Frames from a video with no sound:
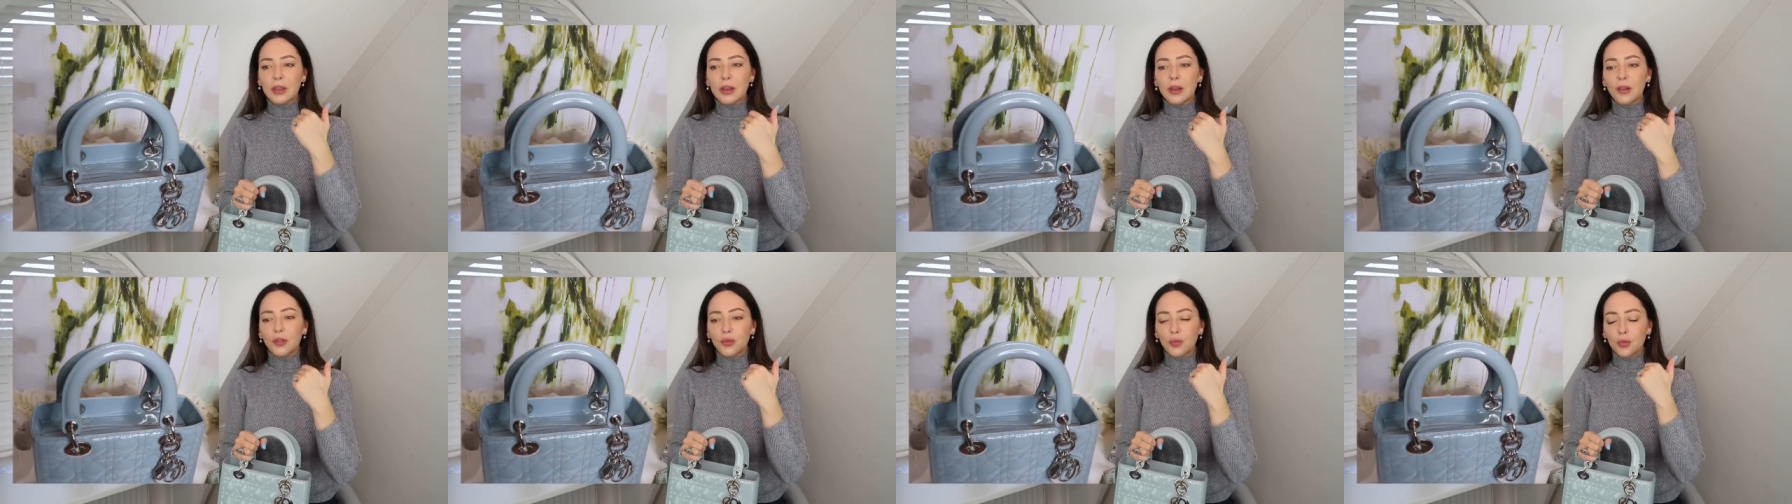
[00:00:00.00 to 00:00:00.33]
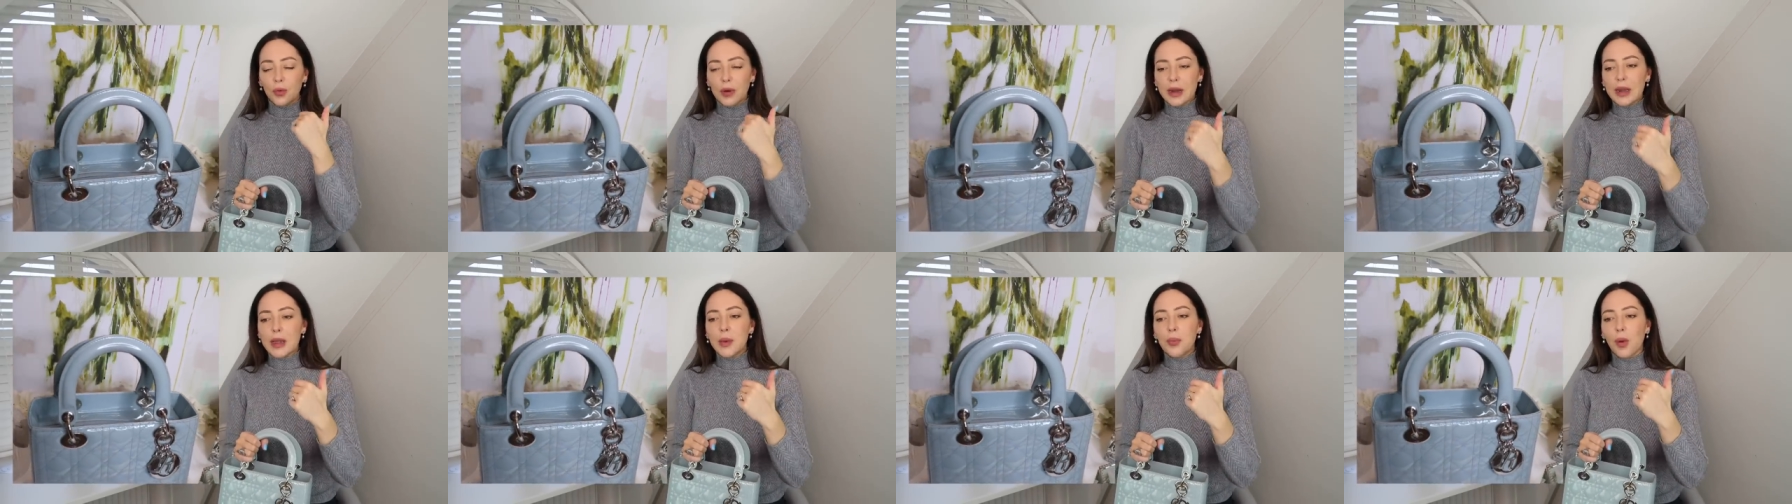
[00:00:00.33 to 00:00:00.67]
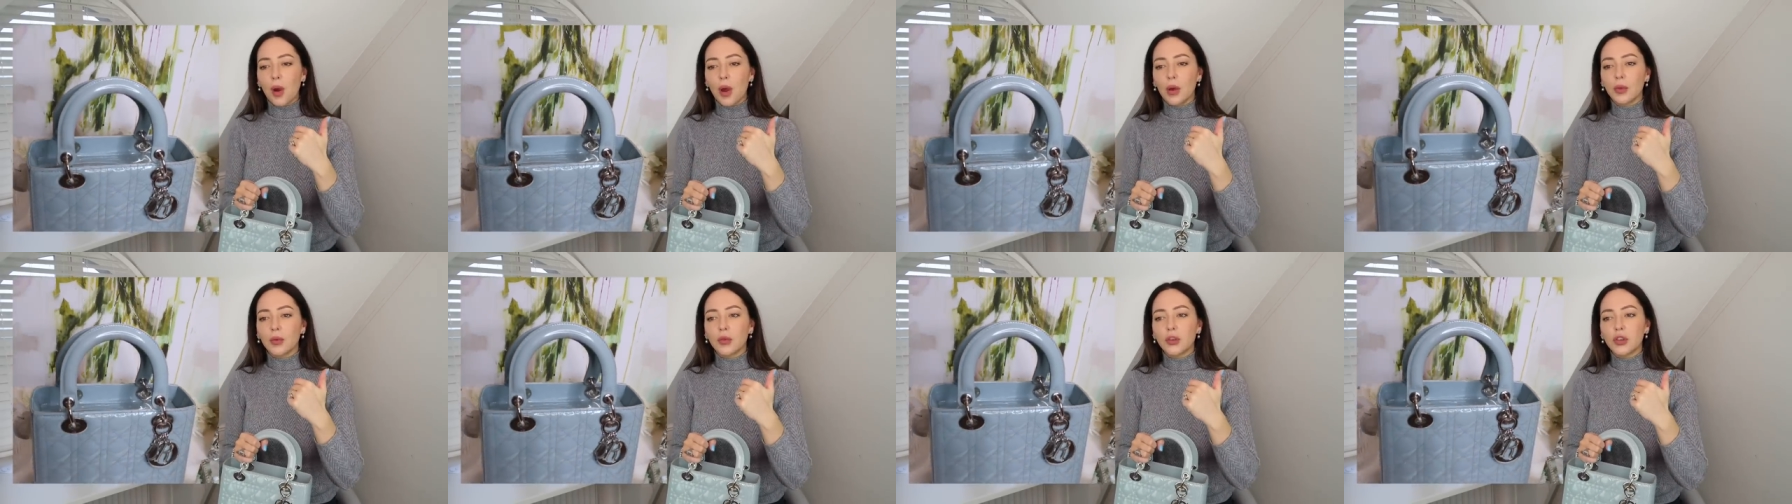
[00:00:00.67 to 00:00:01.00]
that it's really
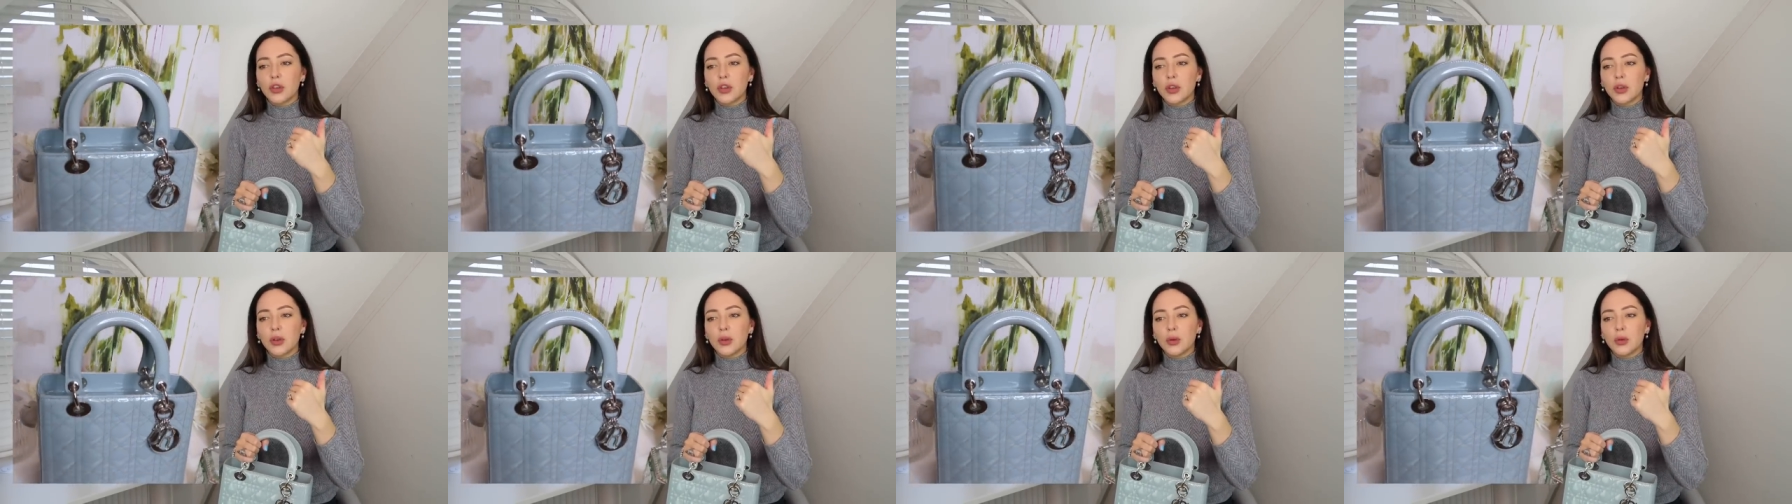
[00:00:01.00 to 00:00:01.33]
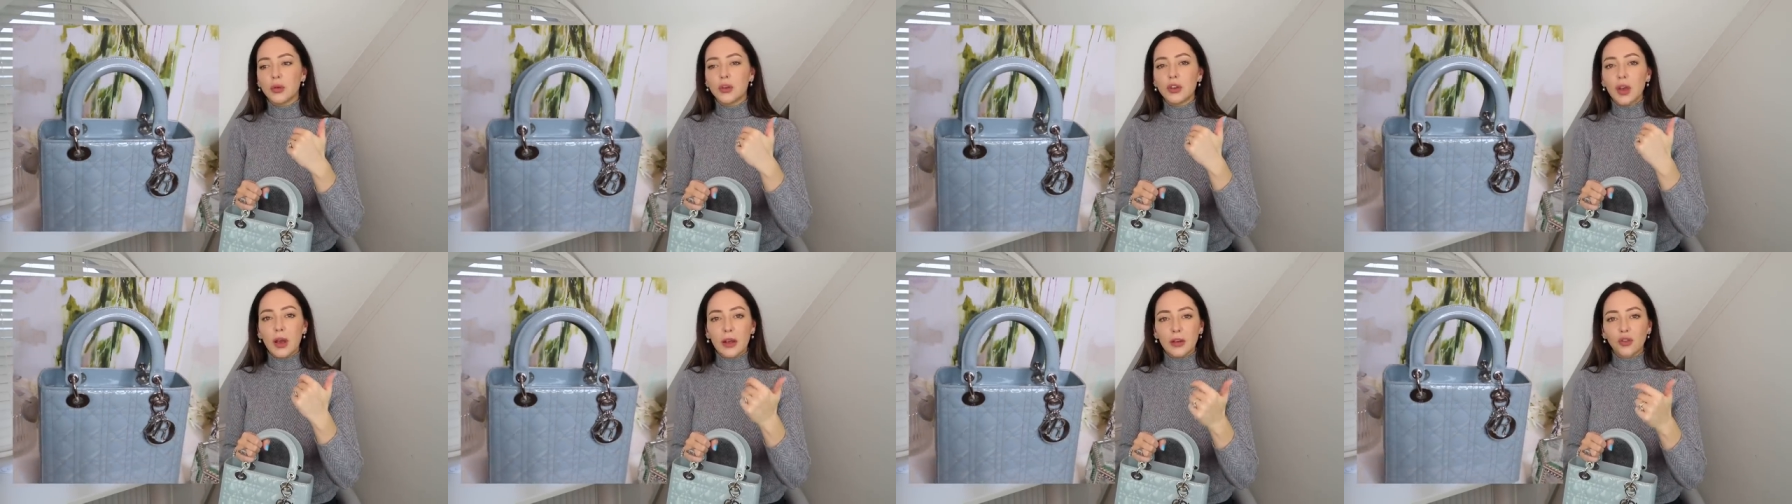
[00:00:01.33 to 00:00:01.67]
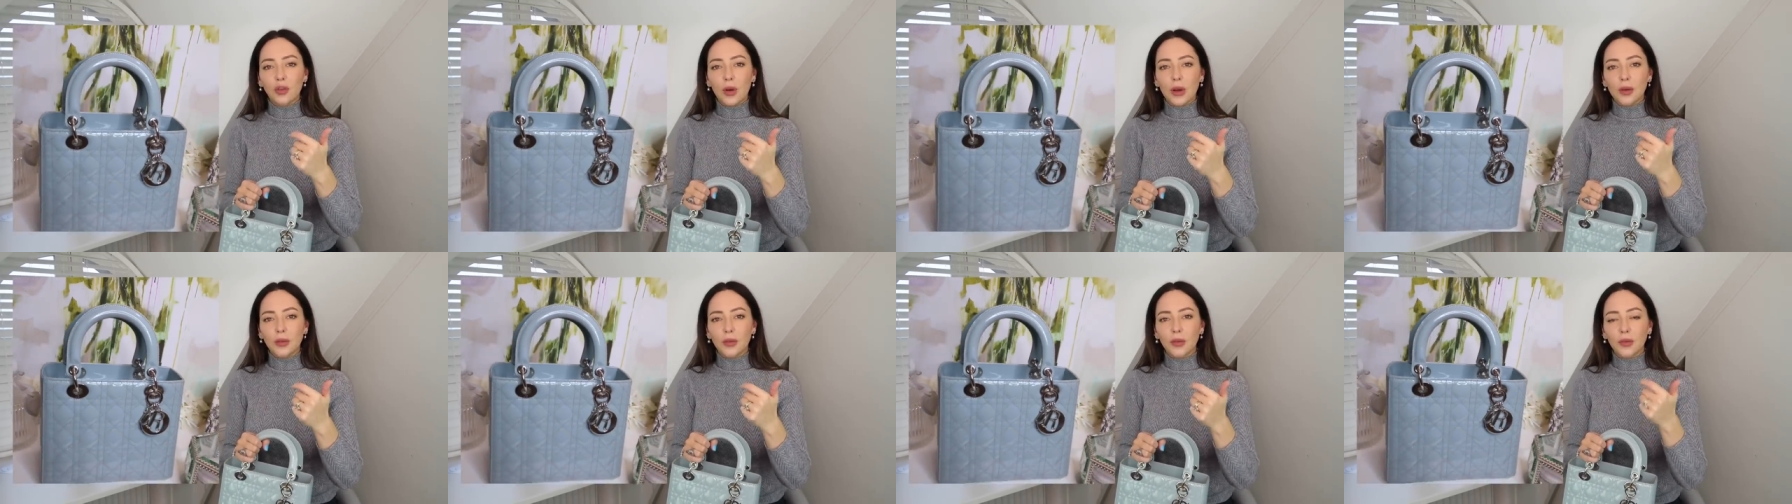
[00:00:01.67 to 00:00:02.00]
prone to dye
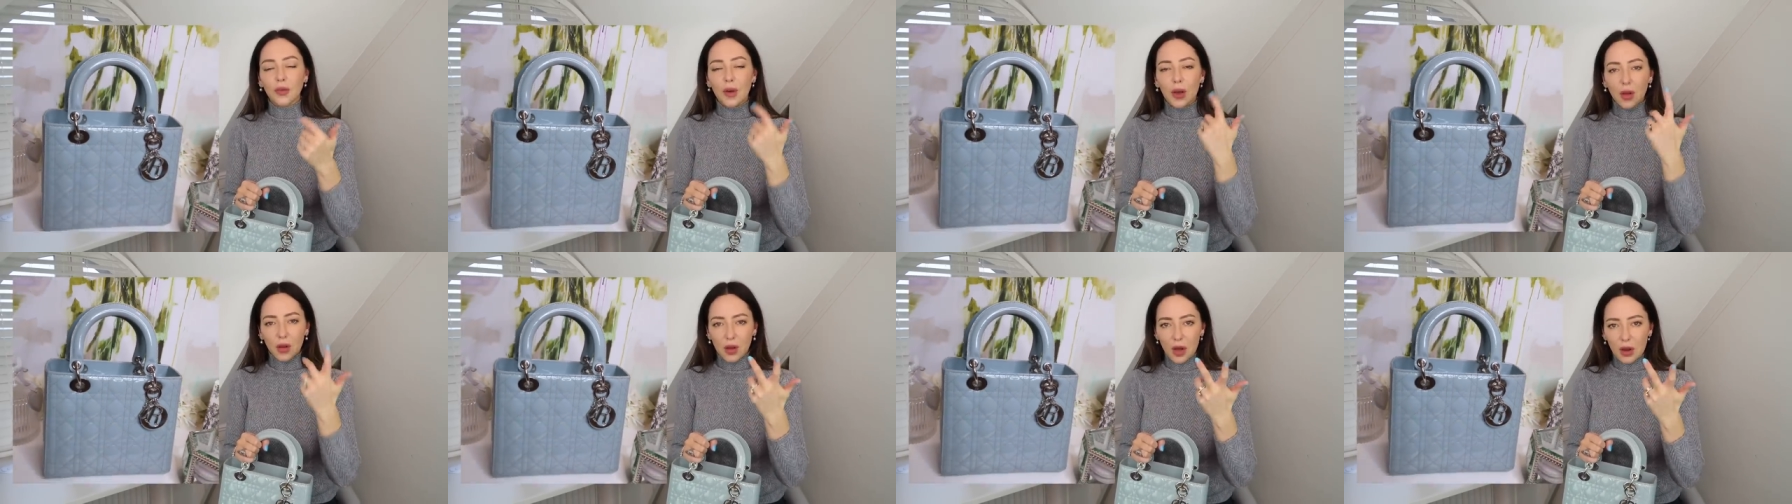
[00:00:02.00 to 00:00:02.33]
transfer,